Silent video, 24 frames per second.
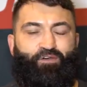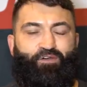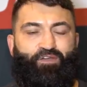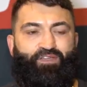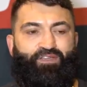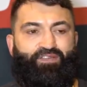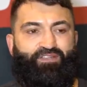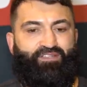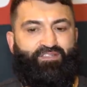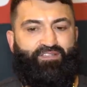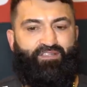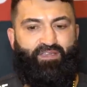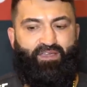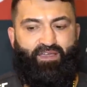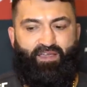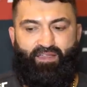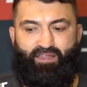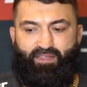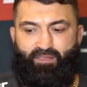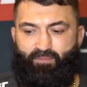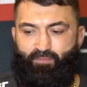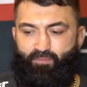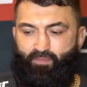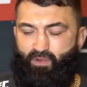He's young,
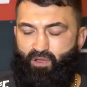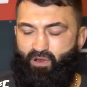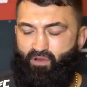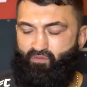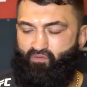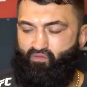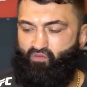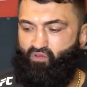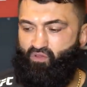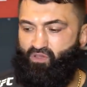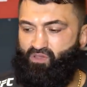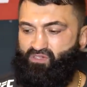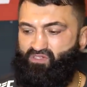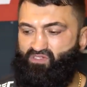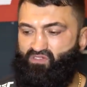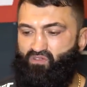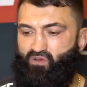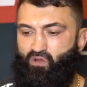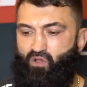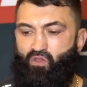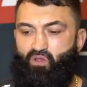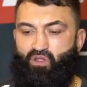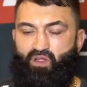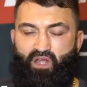powerful,
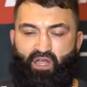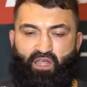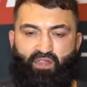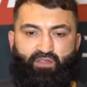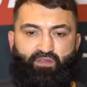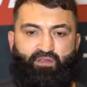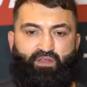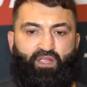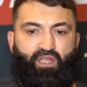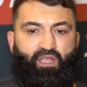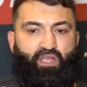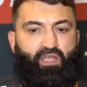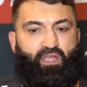strong, hungry.